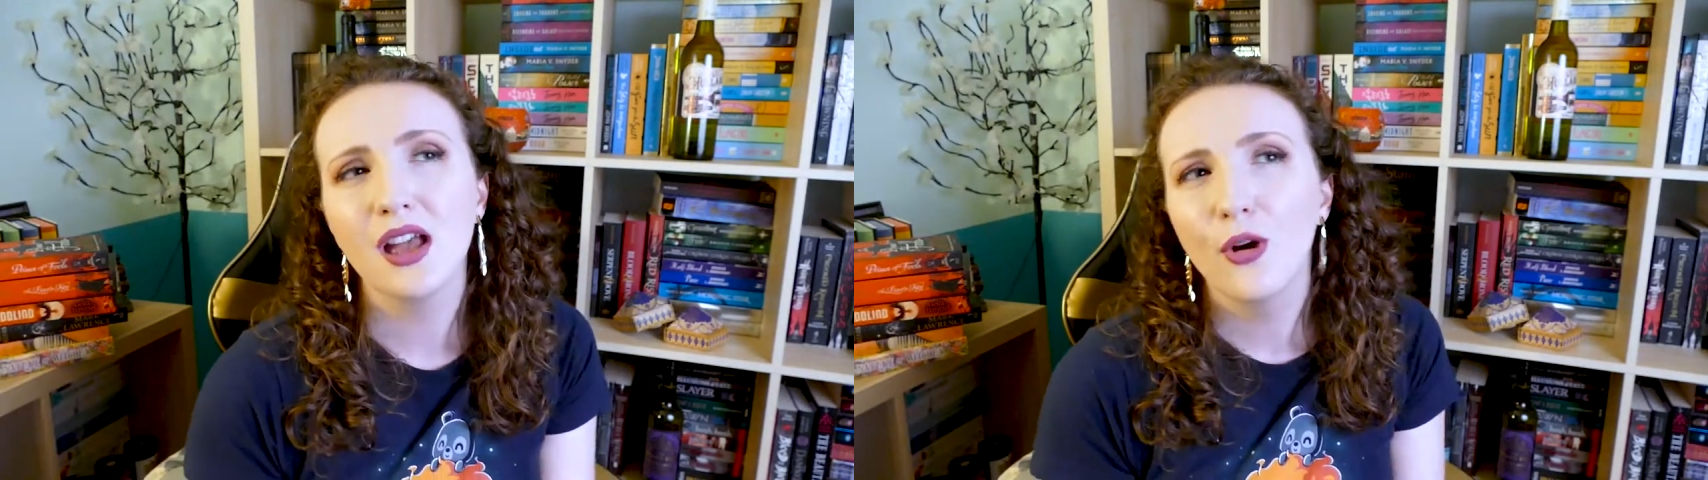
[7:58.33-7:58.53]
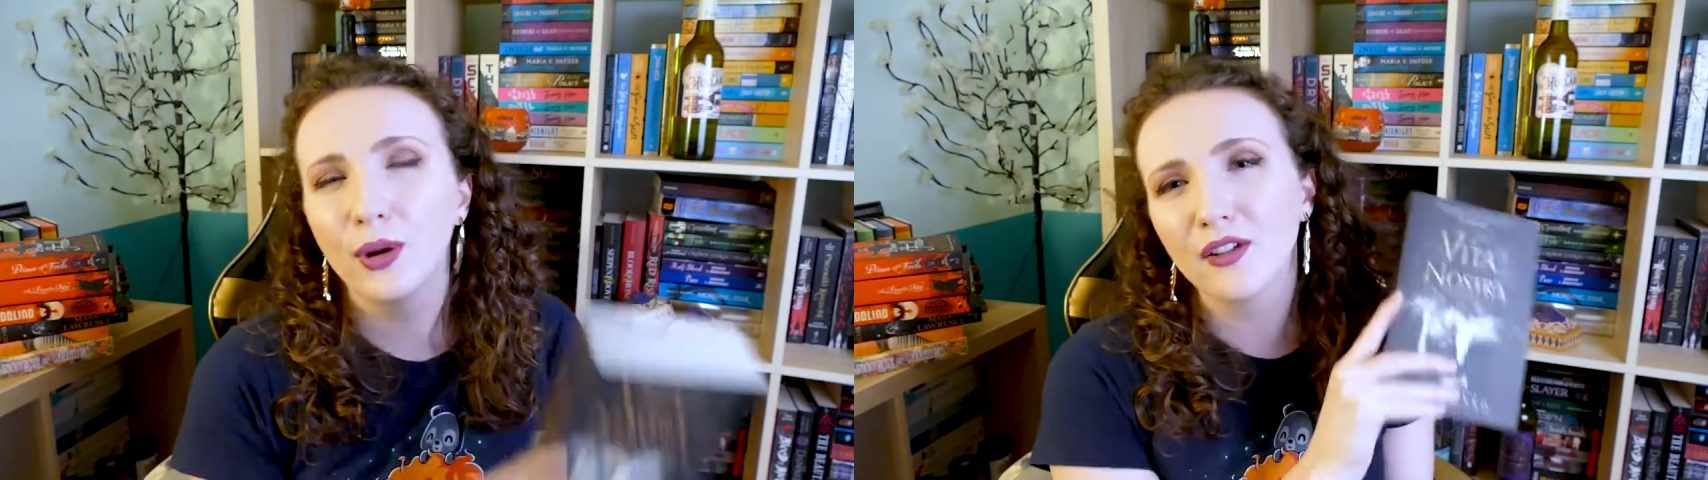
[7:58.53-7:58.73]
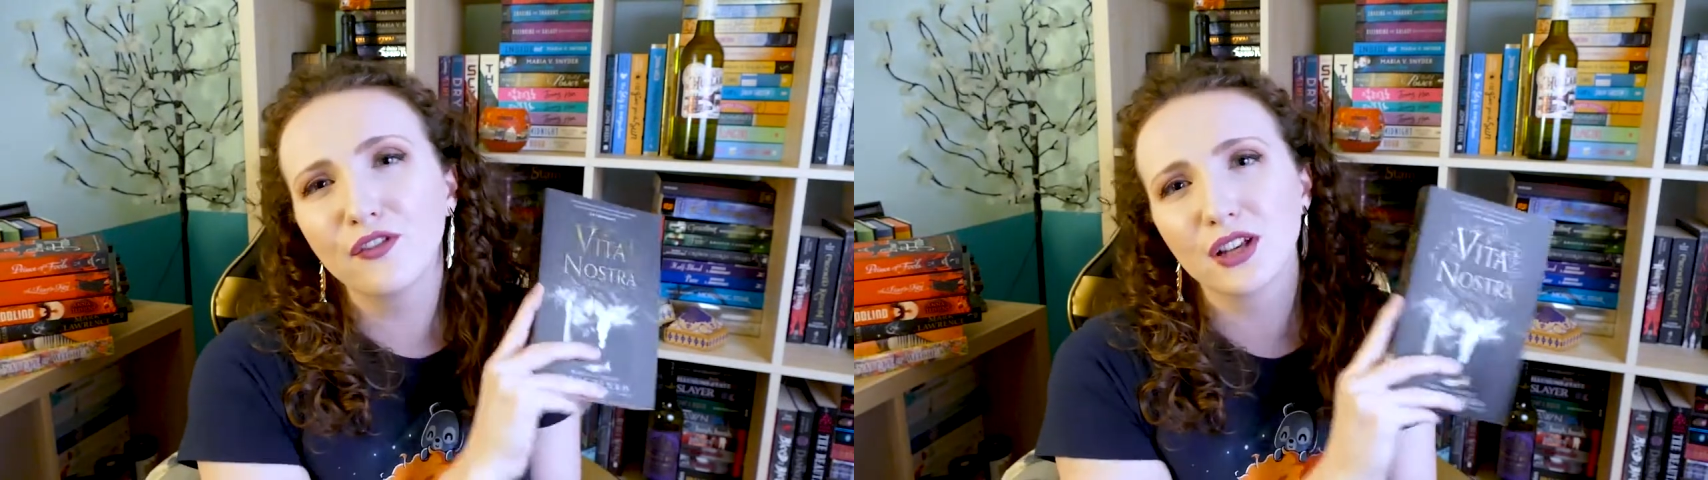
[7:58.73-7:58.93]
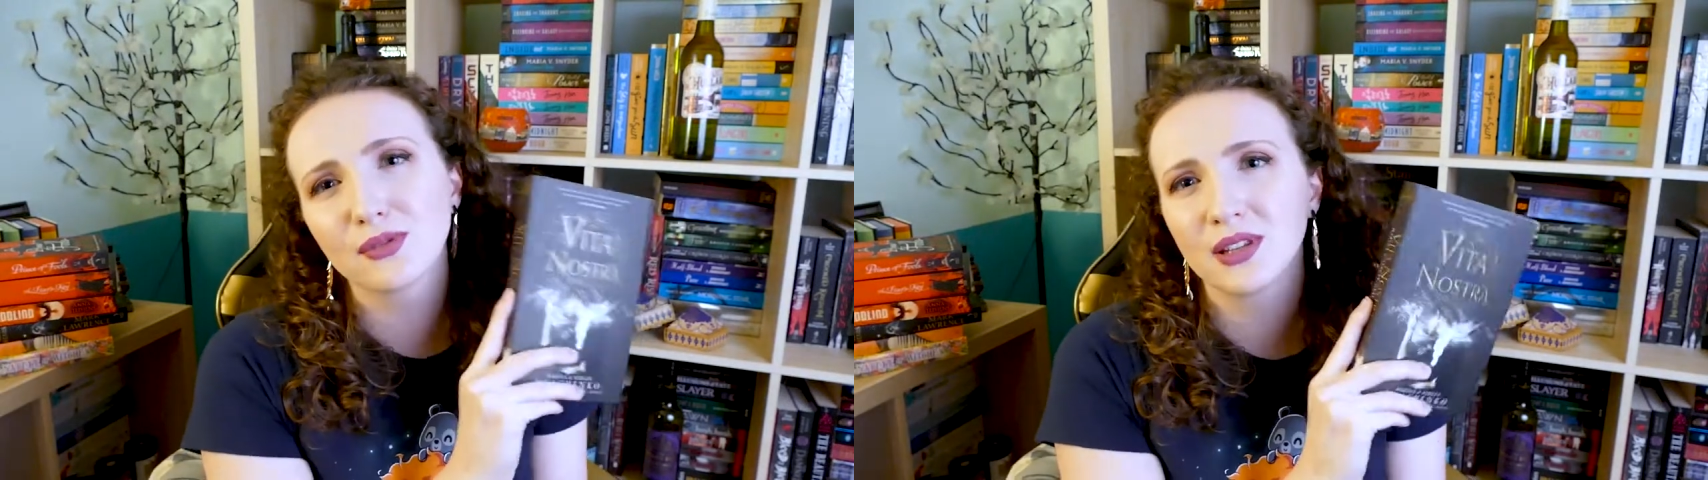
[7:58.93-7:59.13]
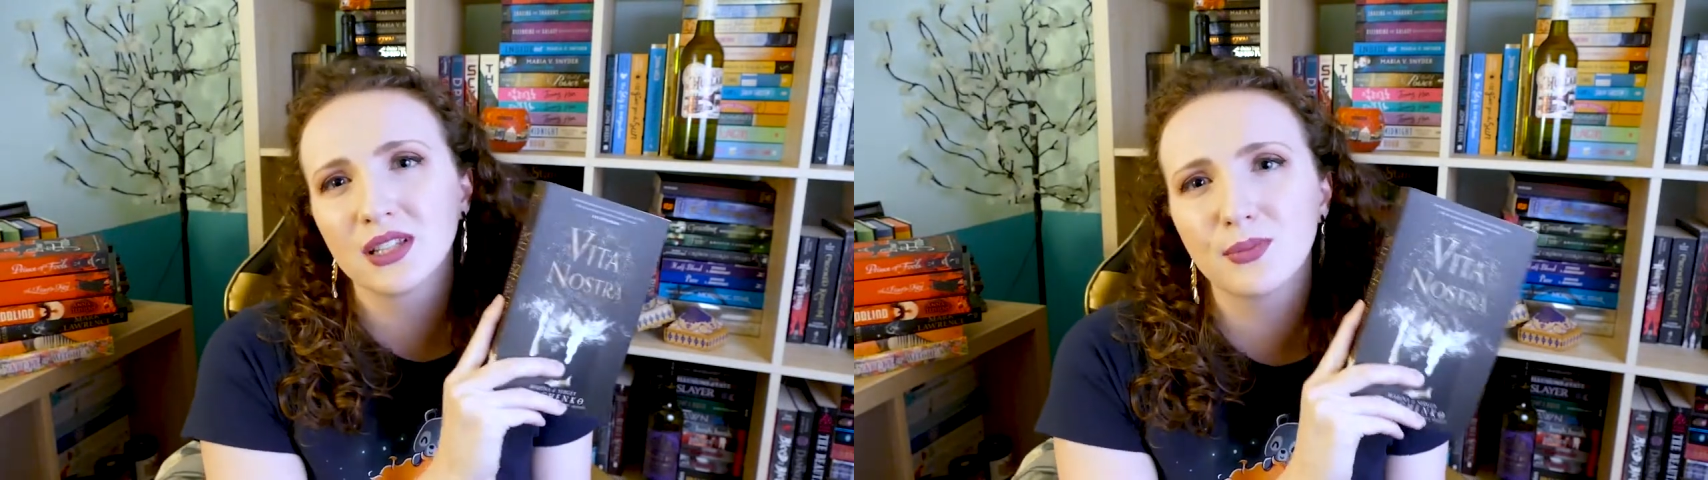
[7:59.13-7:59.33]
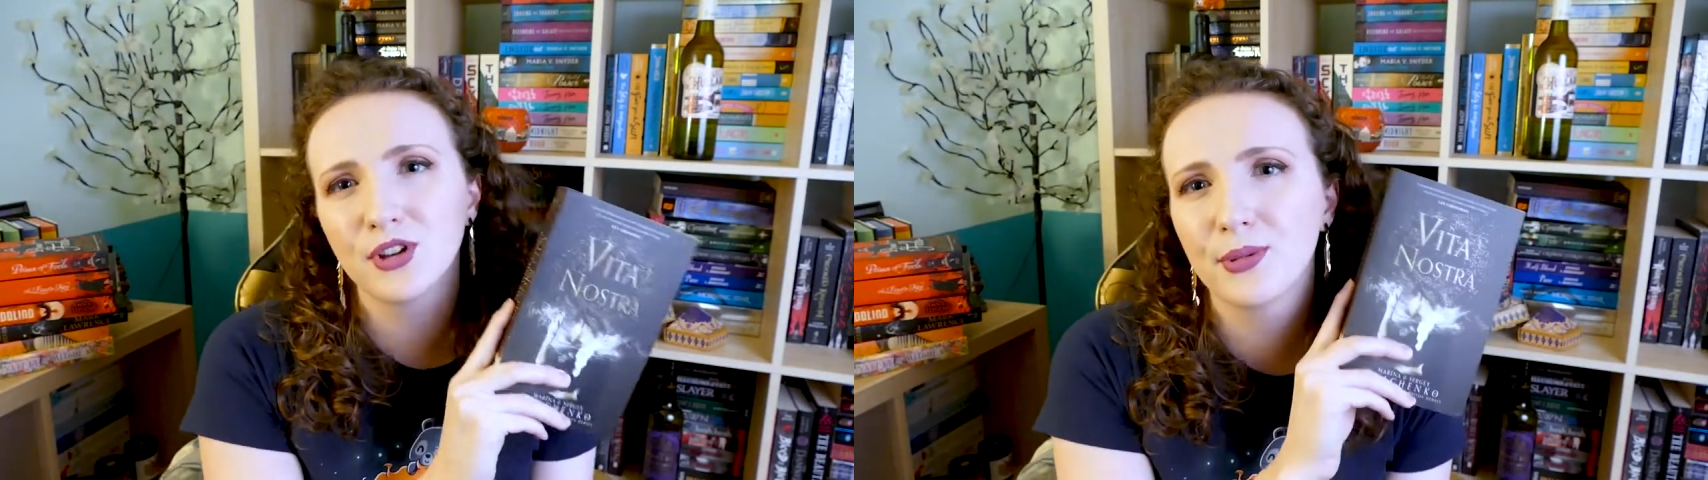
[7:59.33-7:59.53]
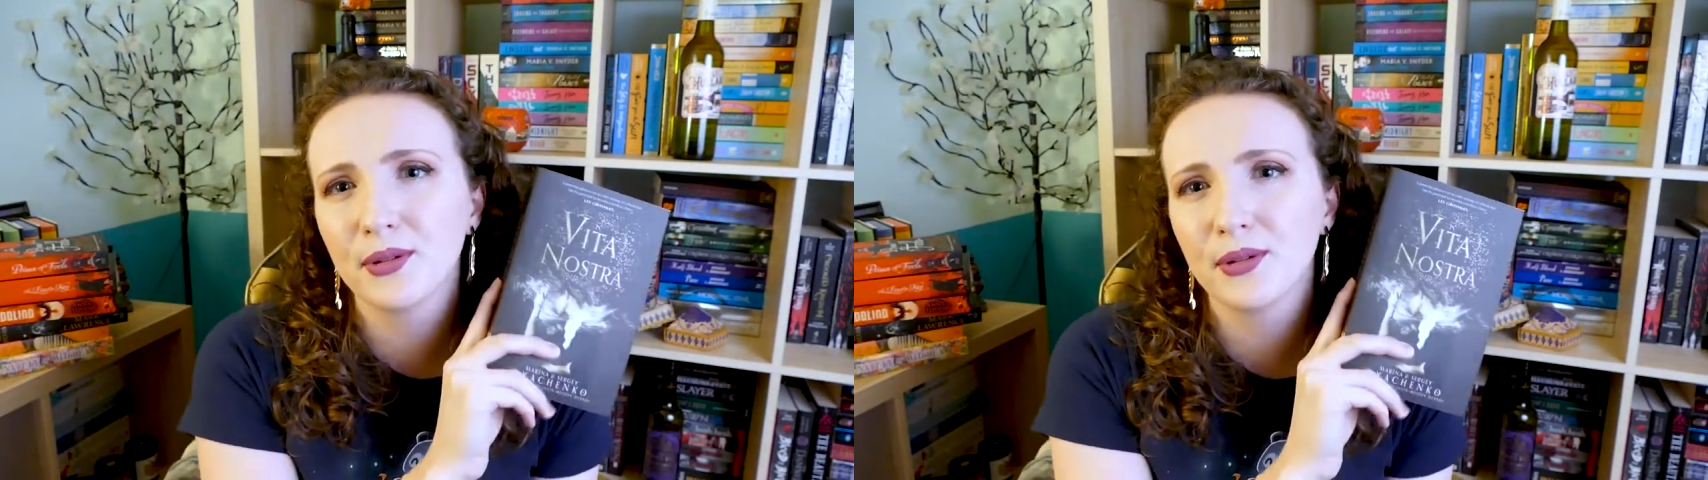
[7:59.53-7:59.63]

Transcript: When I first read this blurb,